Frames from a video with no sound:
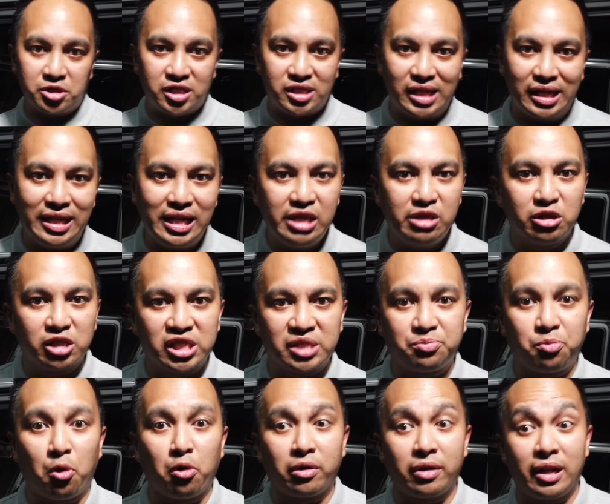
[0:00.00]
There's City, there's
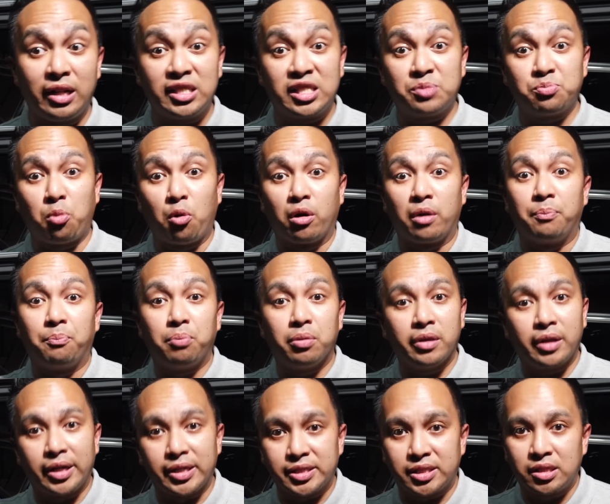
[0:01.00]
Sport, and Sport
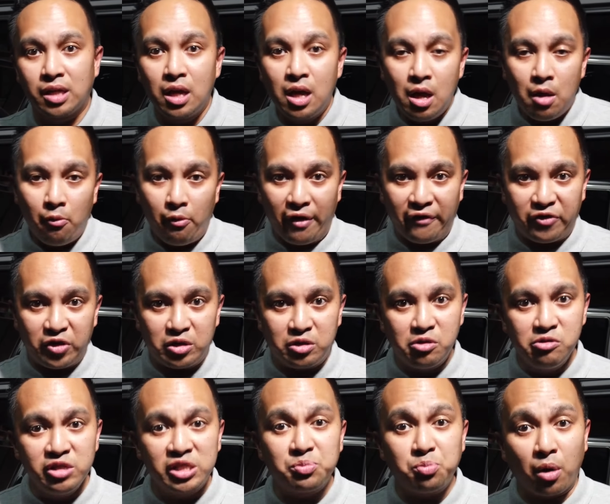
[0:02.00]
Plus. If you
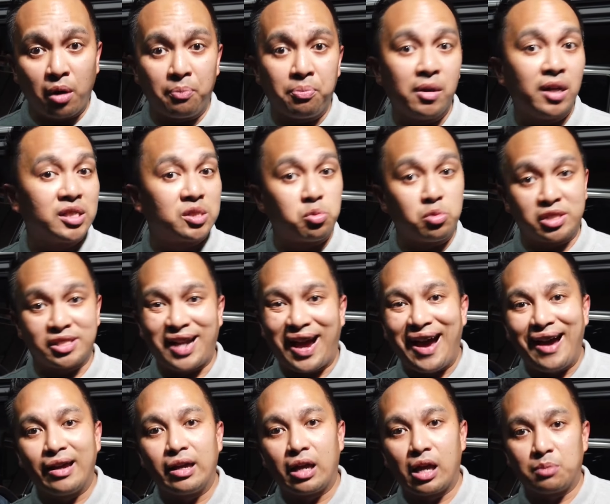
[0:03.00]
do Sport Plus, which
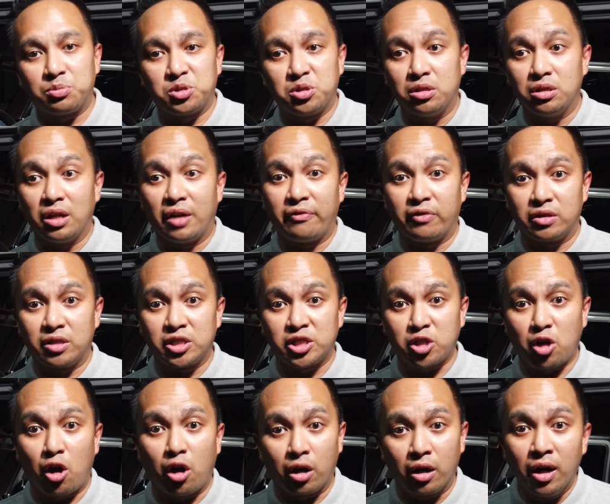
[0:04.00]
I absolutely love on
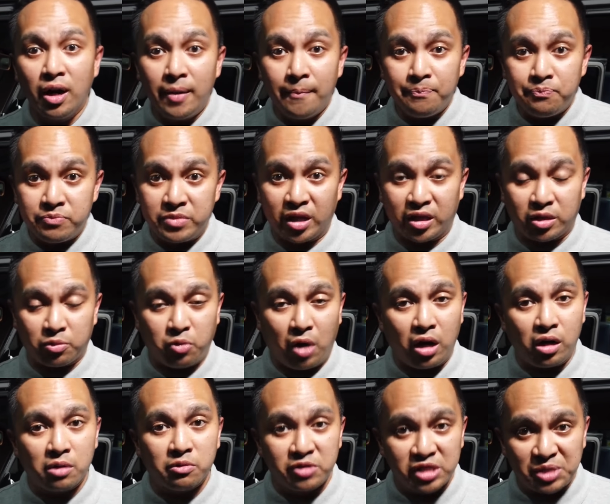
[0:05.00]
this car, the
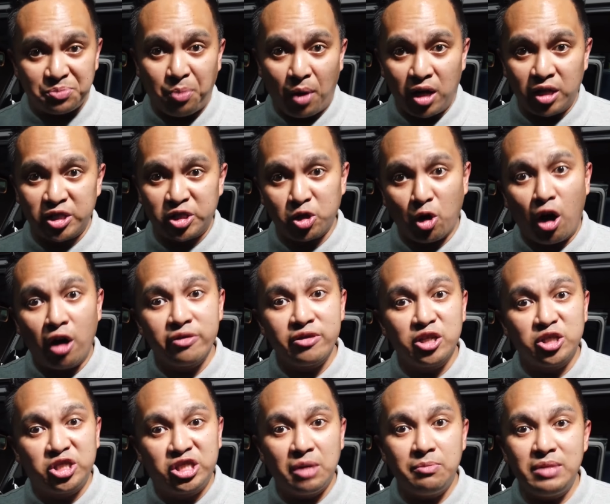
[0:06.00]
throttle response
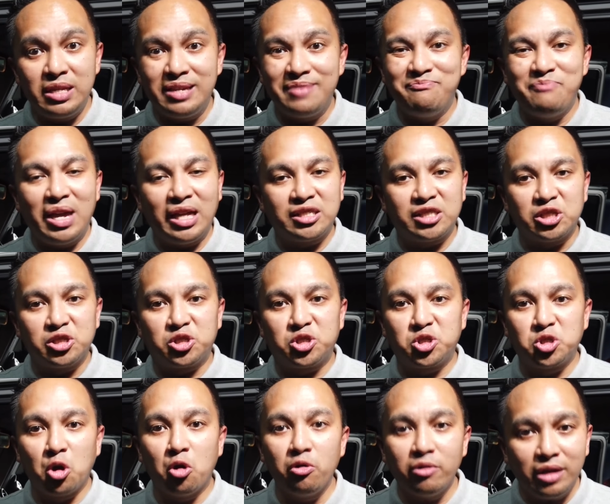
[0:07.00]
on the Jimny makes it
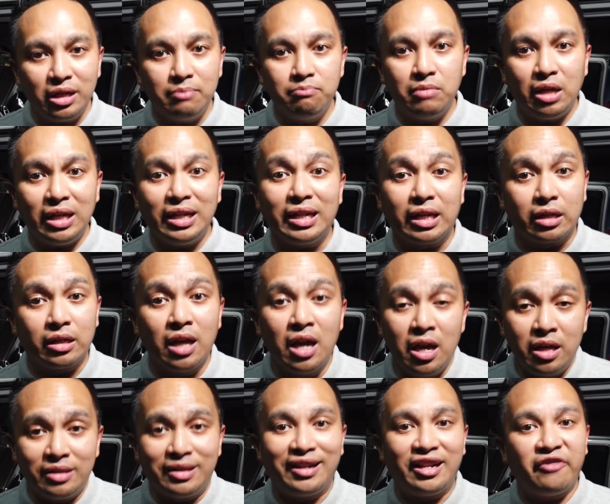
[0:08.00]
so immediate
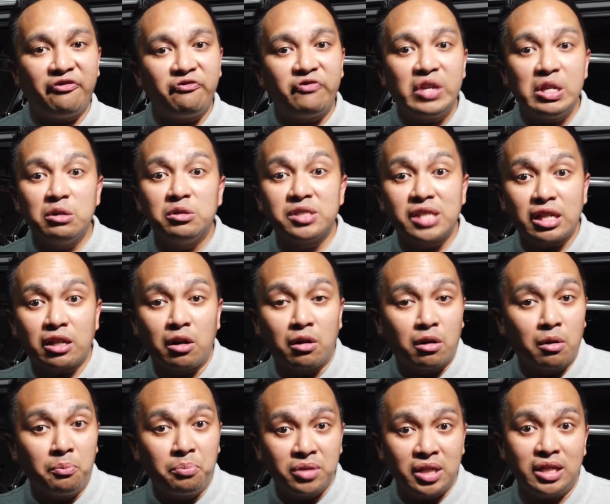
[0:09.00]
that it feels like
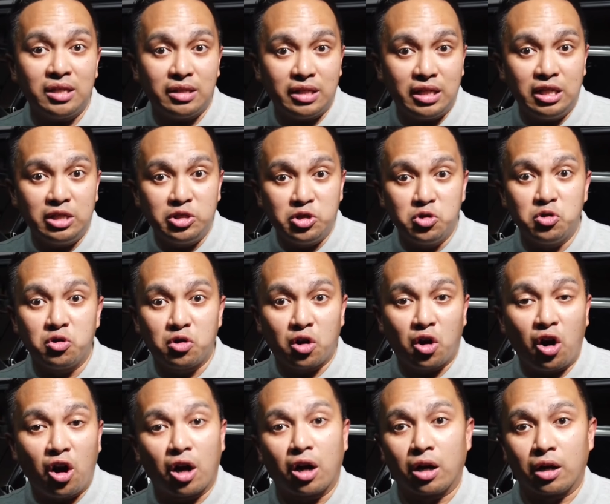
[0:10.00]
a completely new
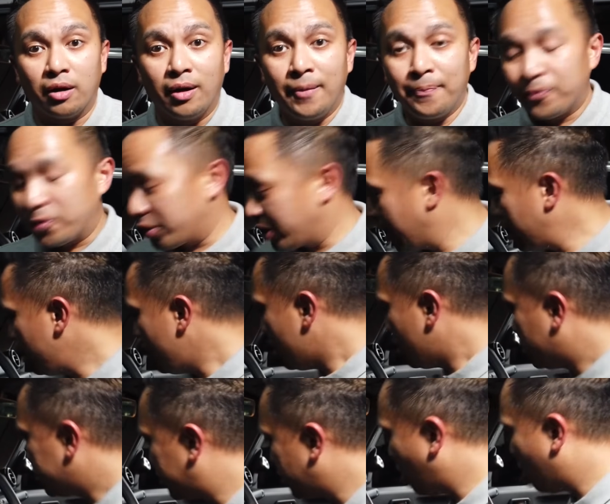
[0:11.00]
car. Okay,
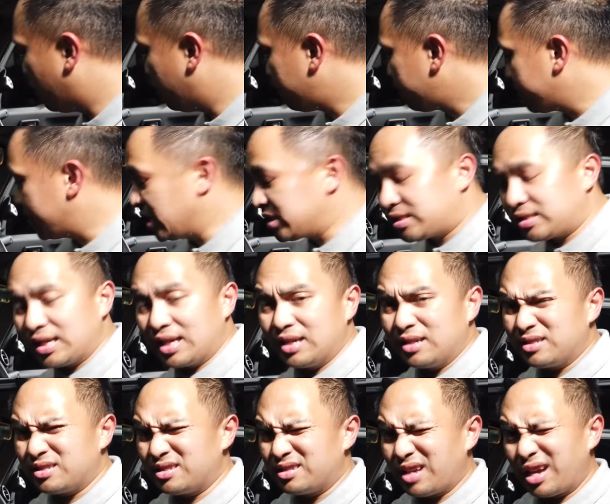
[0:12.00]
so this
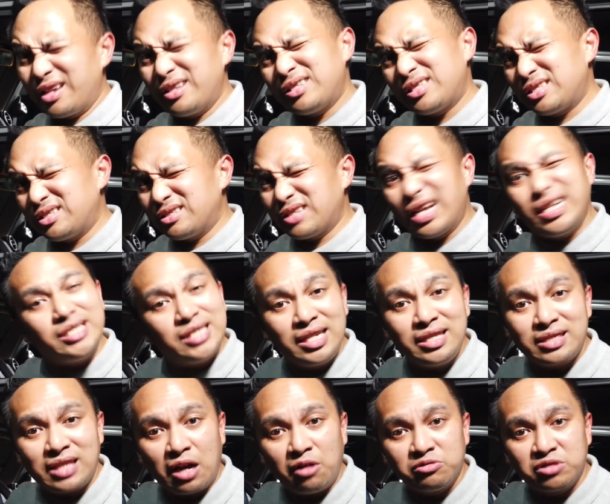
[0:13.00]
is
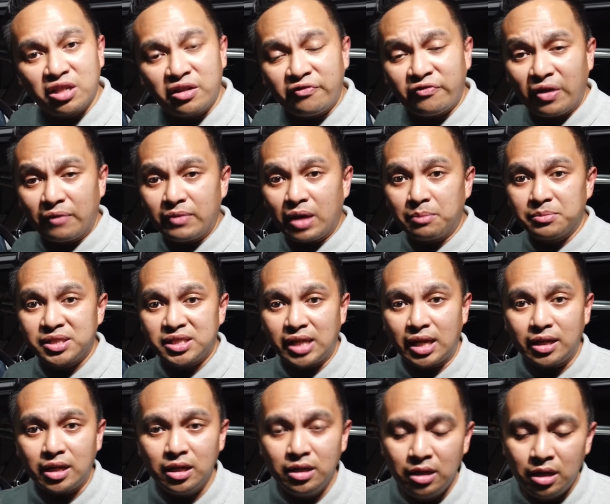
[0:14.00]
$19,000 if I'm not
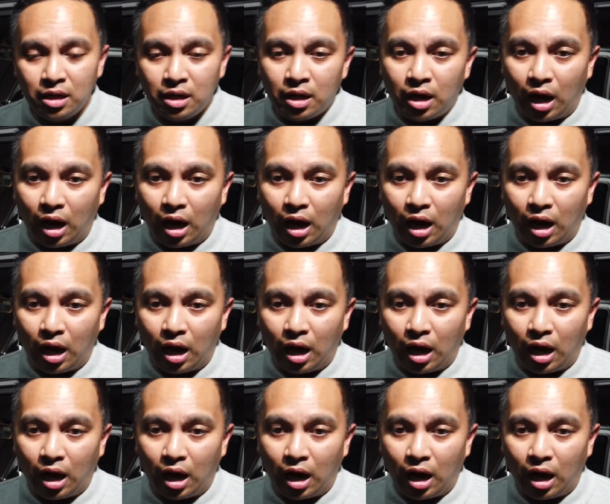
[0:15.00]
mistaken.